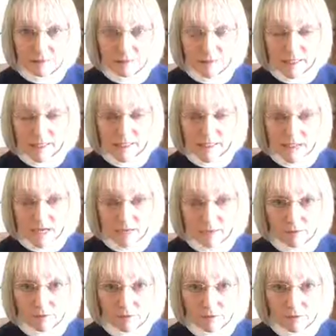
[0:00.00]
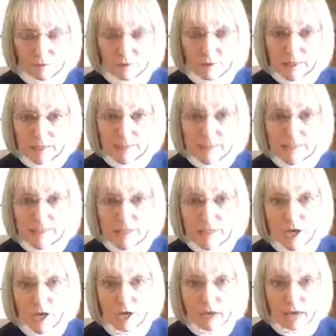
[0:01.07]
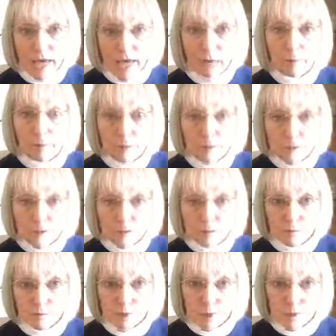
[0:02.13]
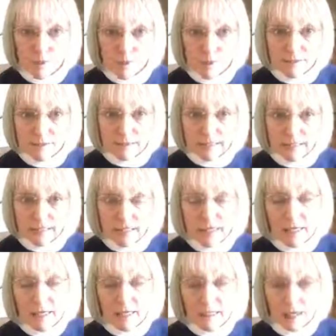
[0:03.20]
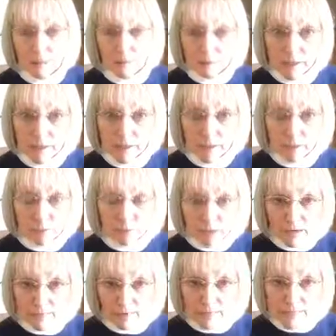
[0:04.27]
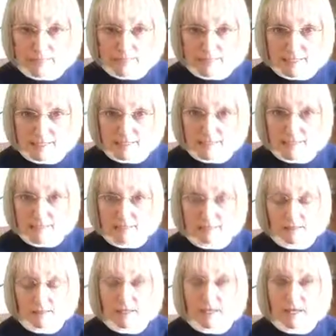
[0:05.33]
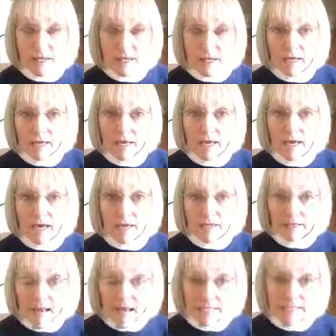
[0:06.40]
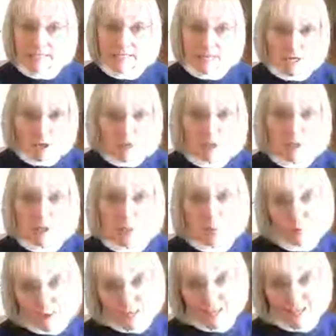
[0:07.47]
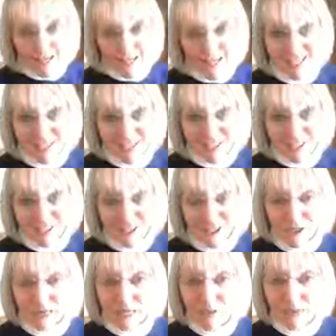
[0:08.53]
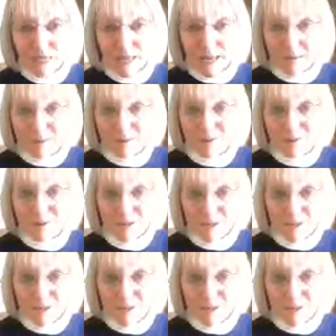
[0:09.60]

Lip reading: Please don't. Please know that person personally. Get plenty of references, and that's the only way you will be able to